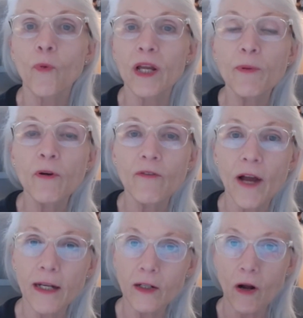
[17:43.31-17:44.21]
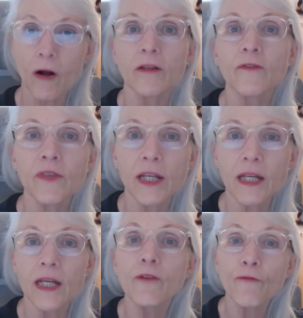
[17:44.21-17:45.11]
We provided all of the
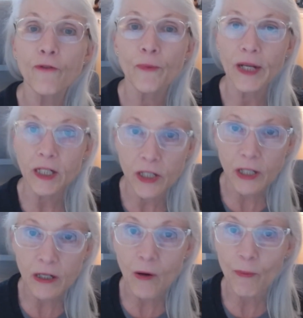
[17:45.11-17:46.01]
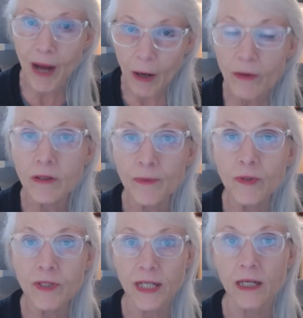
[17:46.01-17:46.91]
information about the
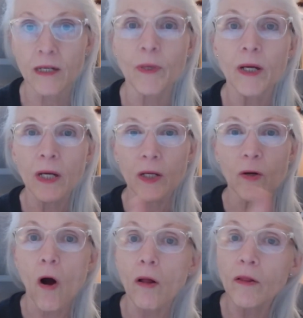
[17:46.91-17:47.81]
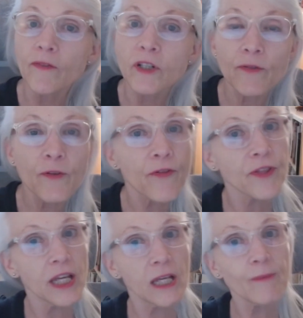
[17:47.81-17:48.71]
museum, all of the different
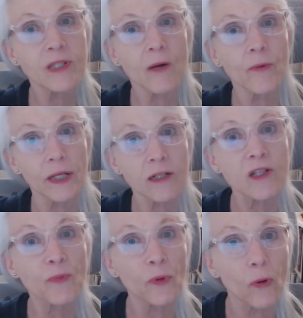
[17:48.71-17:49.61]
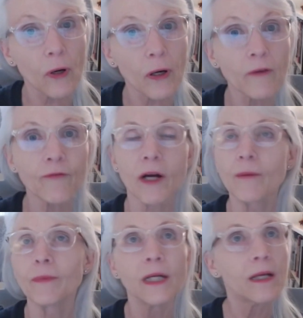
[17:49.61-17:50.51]
themes that we explore,
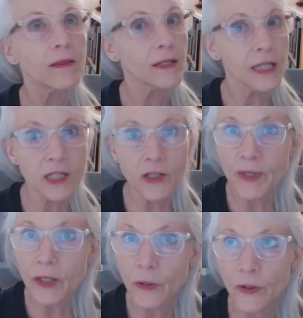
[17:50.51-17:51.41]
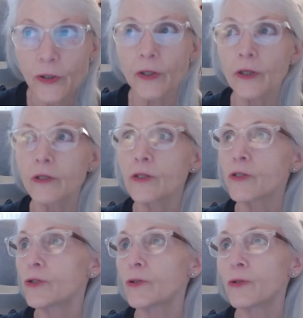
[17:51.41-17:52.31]
from the need to be heard
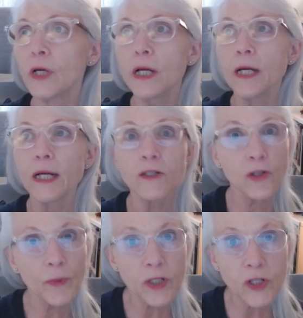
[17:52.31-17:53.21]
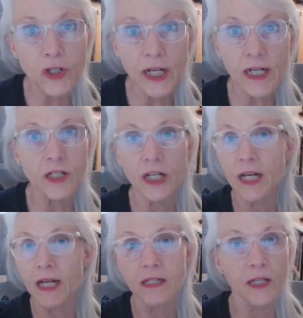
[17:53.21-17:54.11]
to instruments
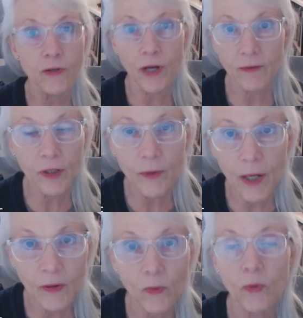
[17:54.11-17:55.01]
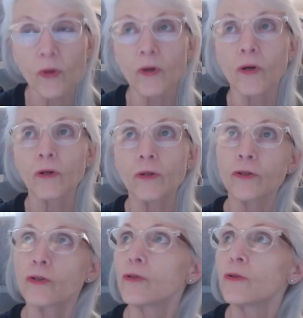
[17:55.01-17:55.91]
changing as they travel around the world,
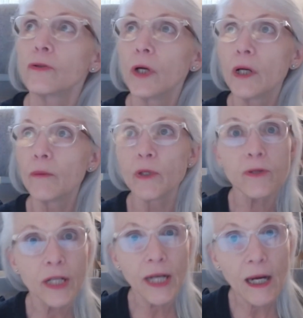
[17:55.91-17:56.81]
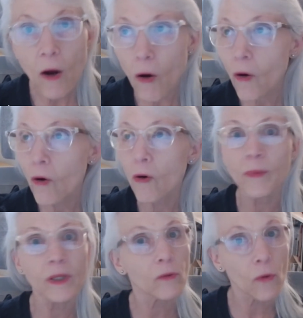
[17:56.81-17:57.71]
to music at home
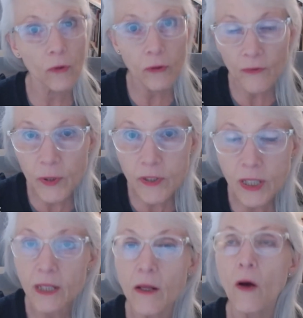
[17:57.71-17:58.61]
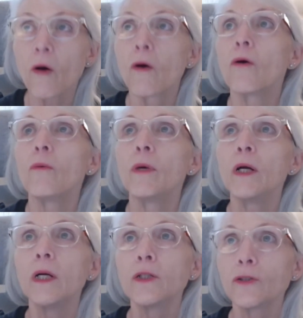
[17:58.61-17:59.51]
and the role of music in the home,
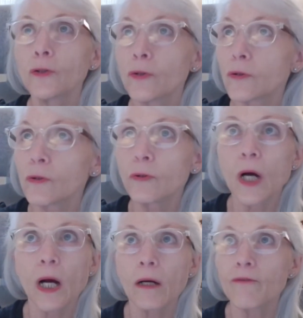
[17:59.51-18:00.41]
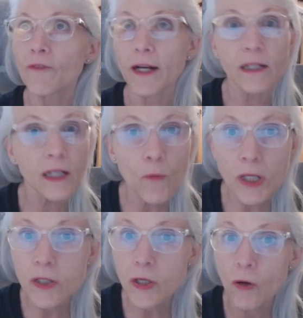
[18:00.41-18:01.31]
to finding
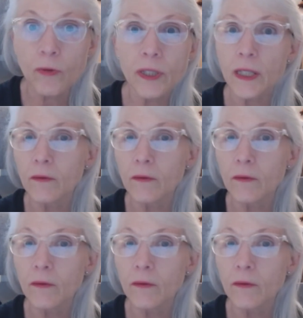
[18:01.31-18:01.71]
one's own